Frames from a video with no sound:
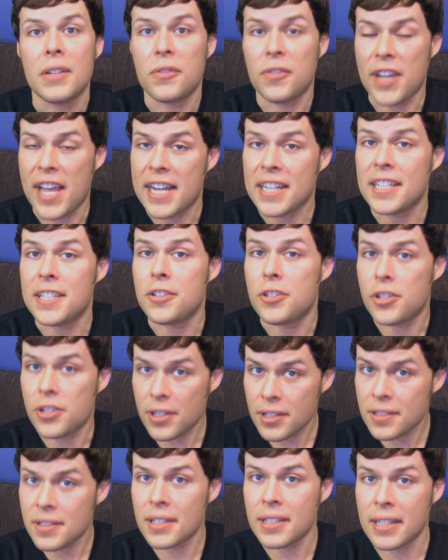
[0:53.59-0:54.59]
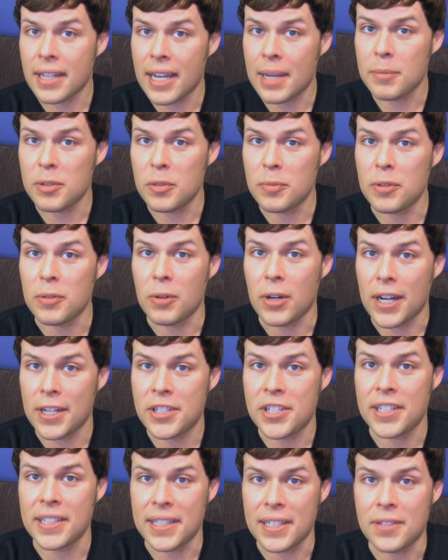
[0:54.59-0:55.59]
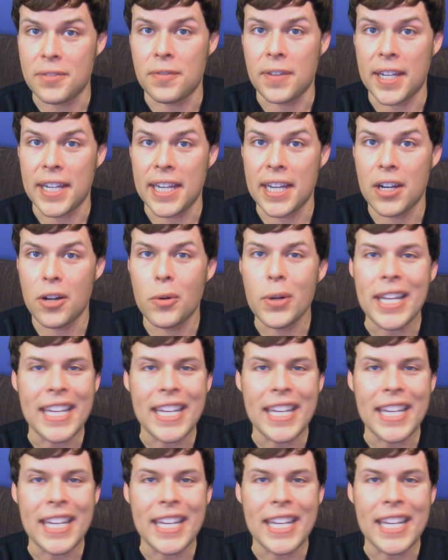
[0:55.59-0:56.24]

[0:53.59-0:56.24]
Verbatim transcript: In fact, in just the time you've been watching this video,